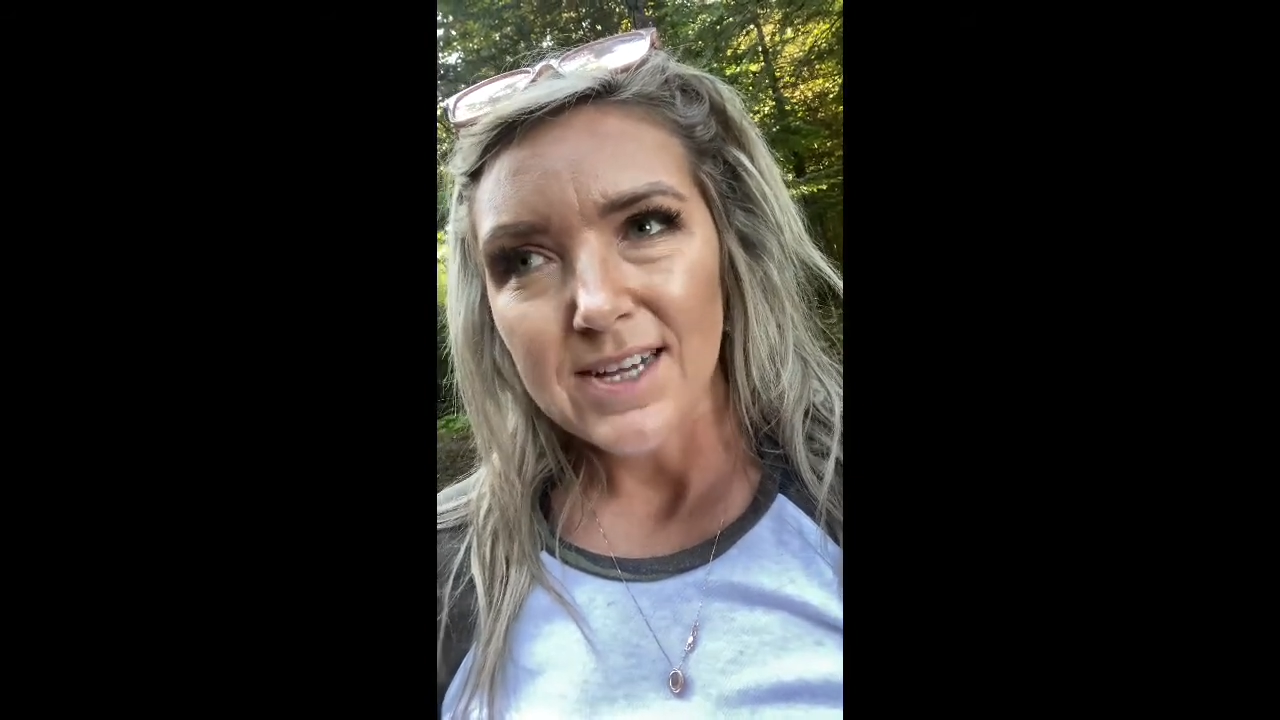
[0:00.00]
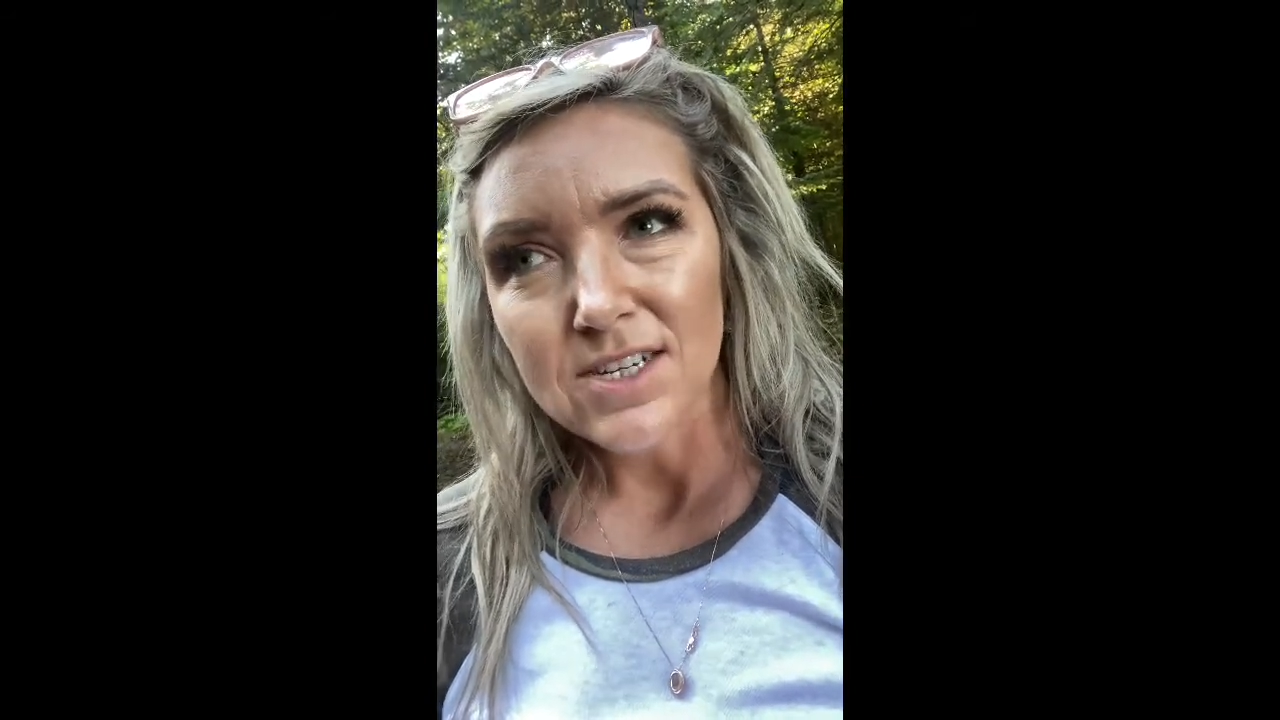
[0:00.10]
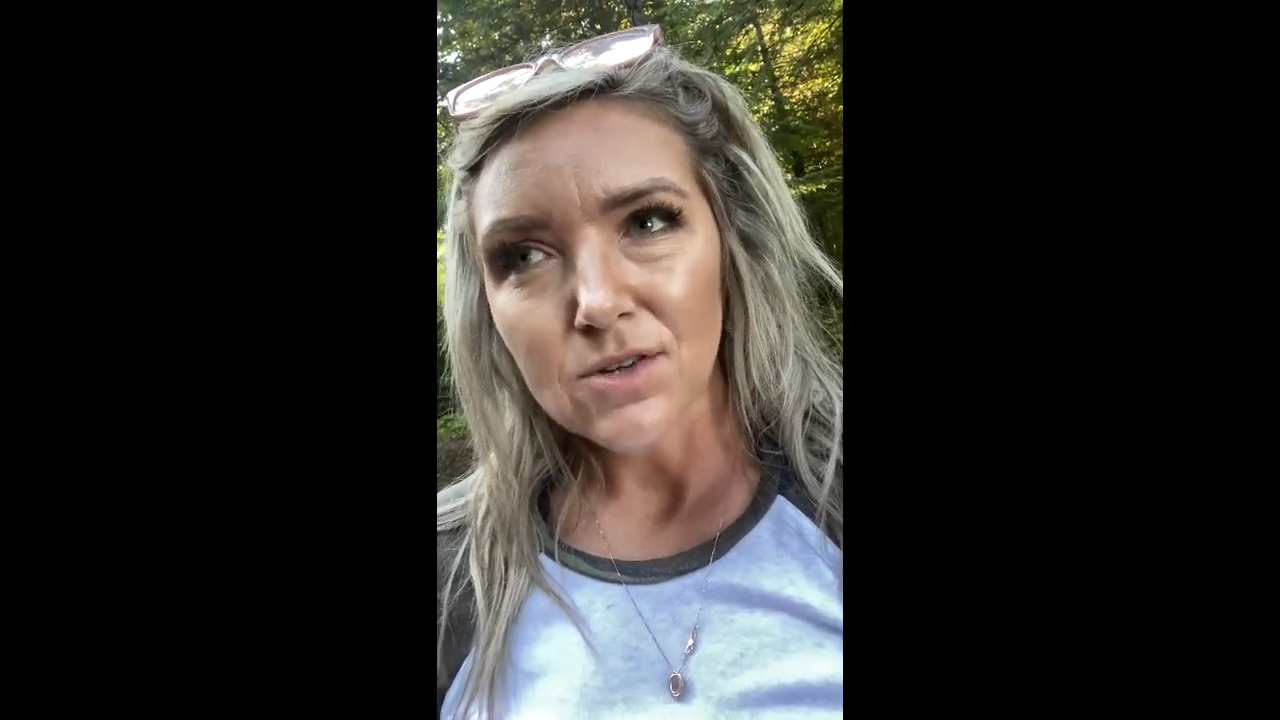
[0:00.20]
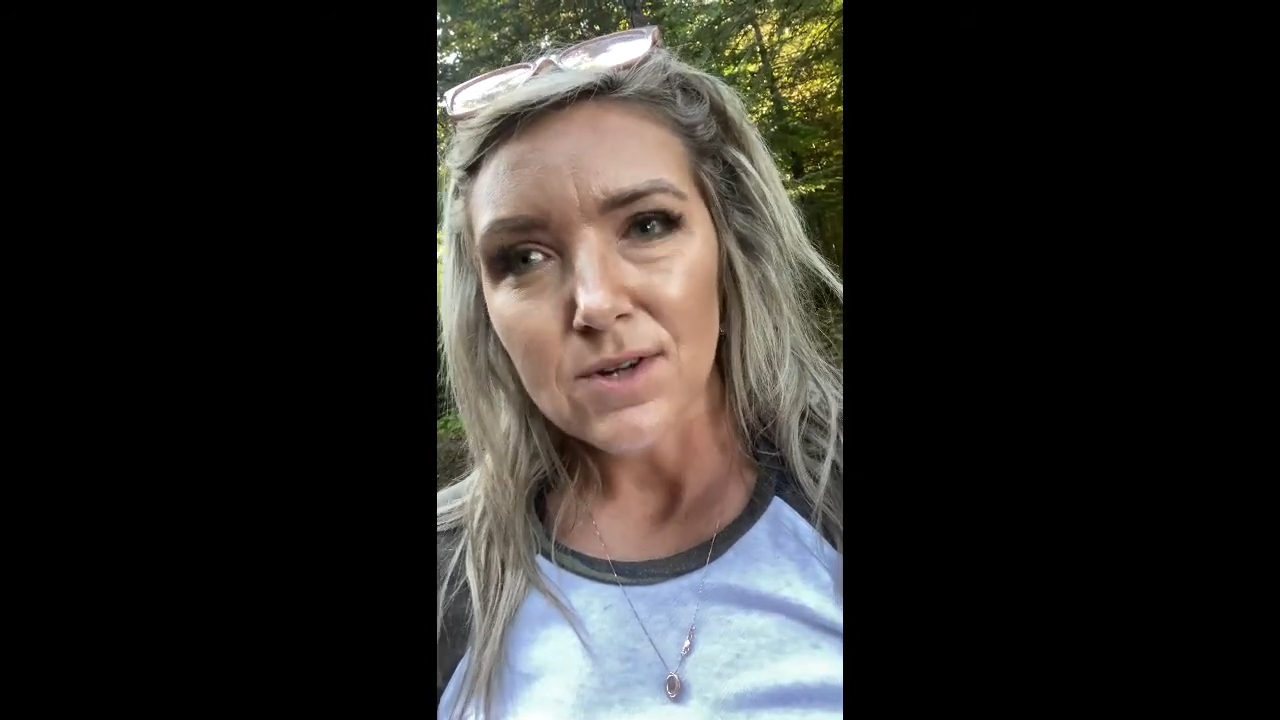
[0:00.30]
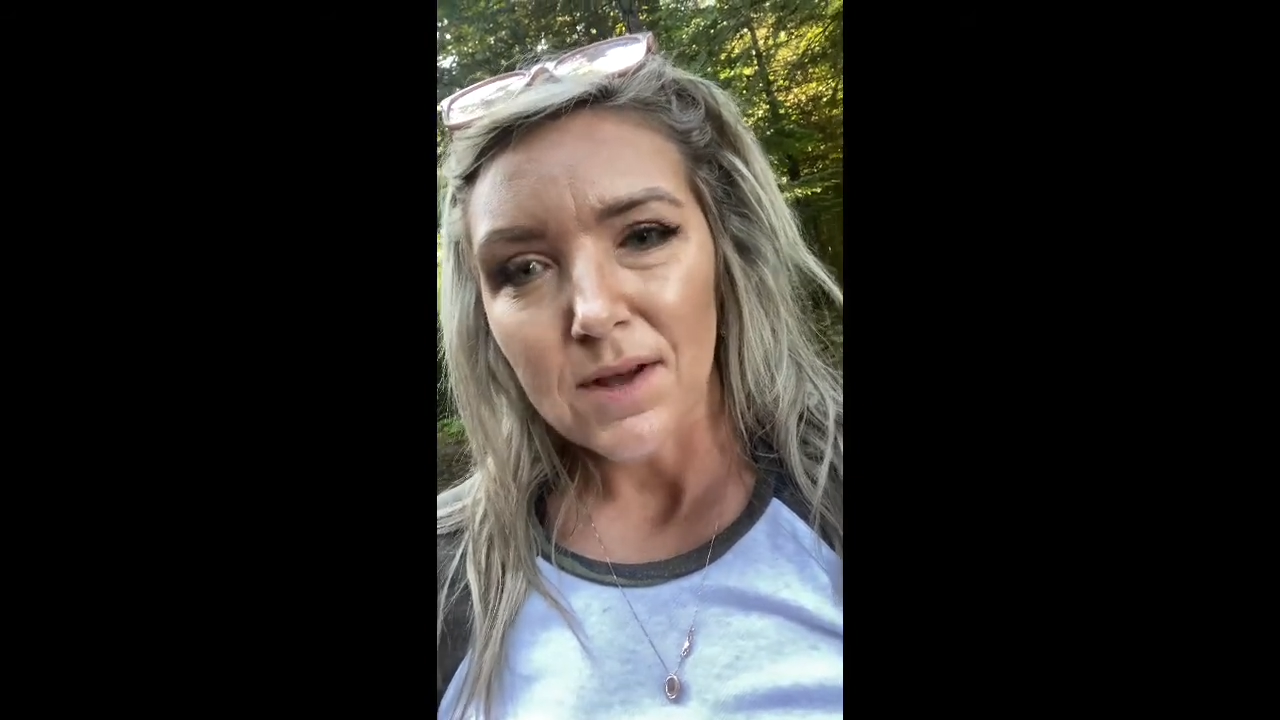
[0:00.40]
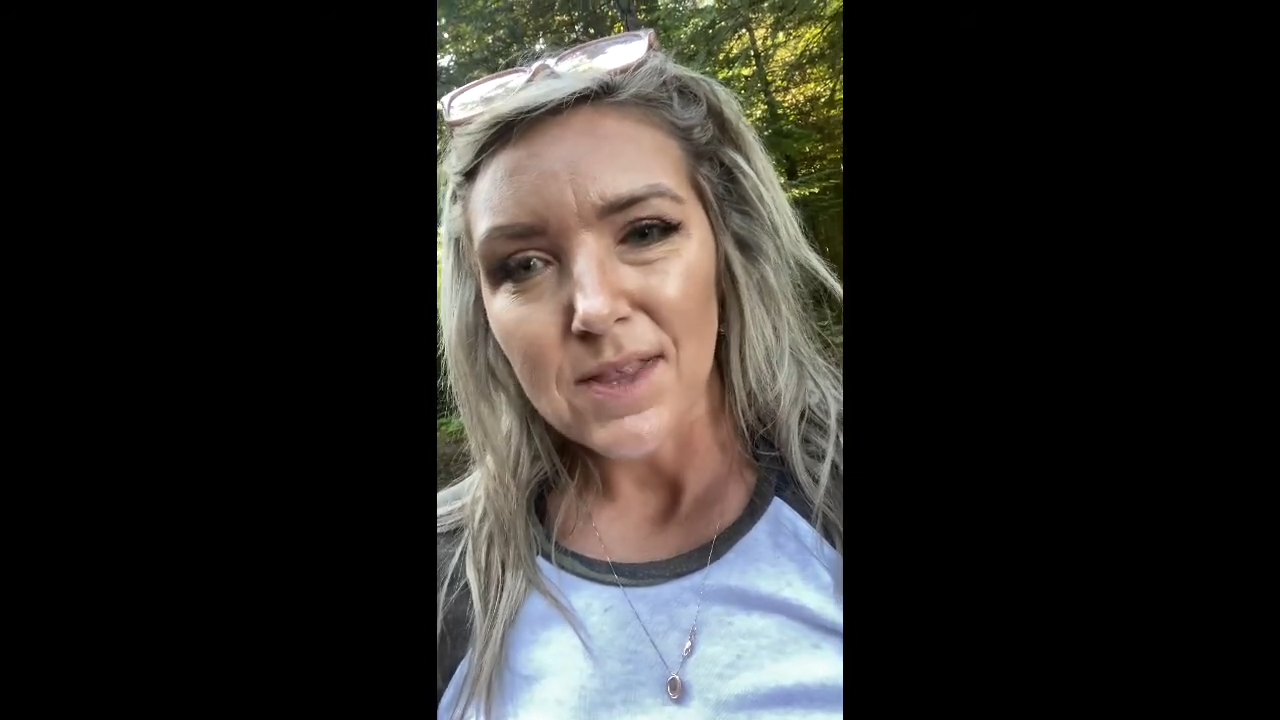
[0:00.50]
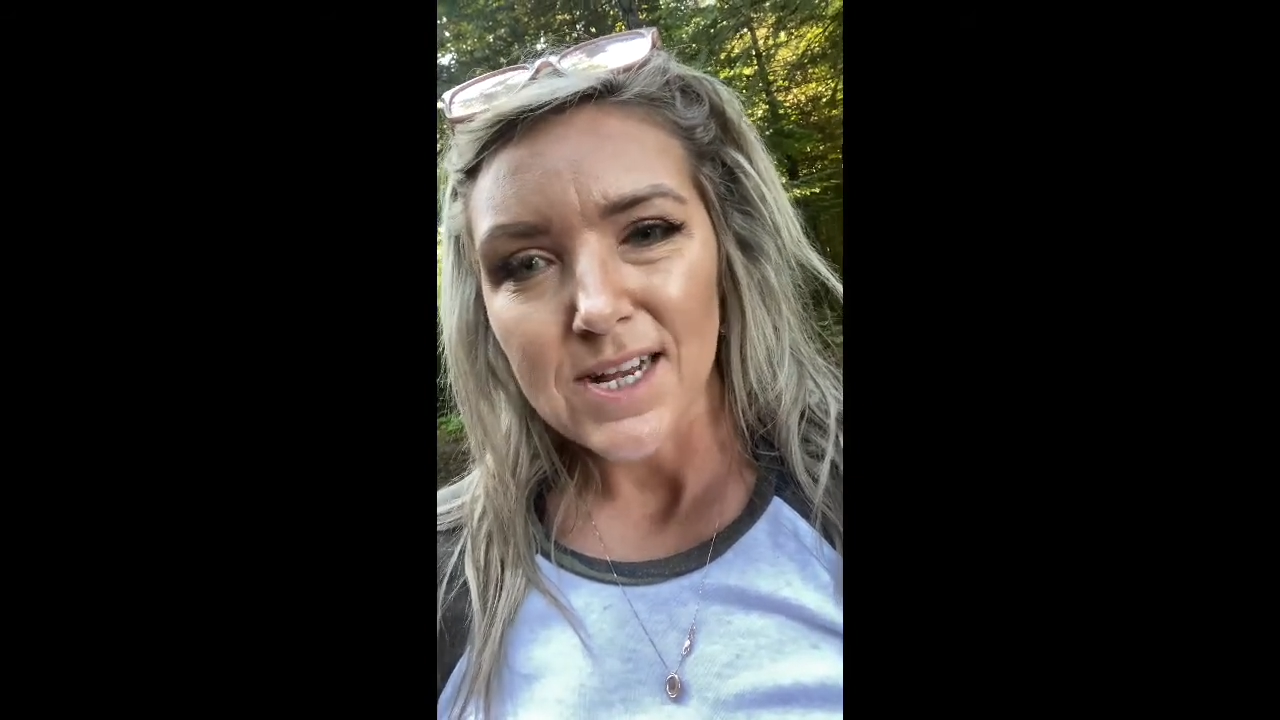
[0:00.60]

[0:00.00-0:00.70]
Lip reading: didn't go down the